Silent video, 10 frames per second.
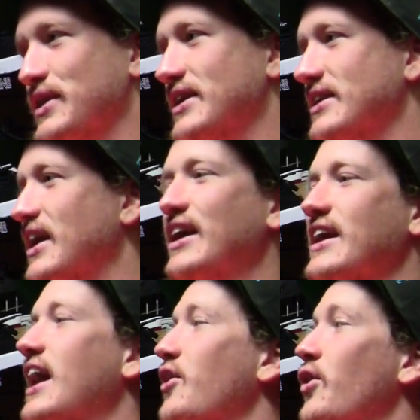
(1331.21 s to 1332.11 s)
feel like
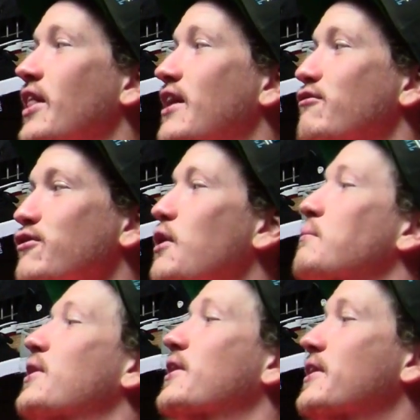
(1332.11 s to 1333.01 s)
I got all that
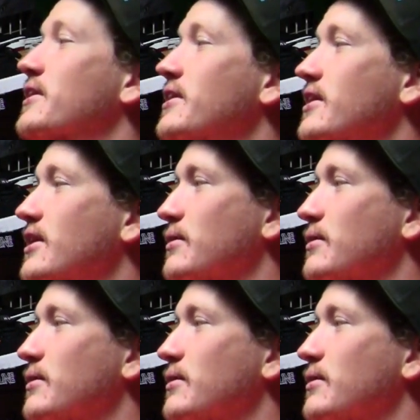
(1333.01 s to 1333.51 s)
from her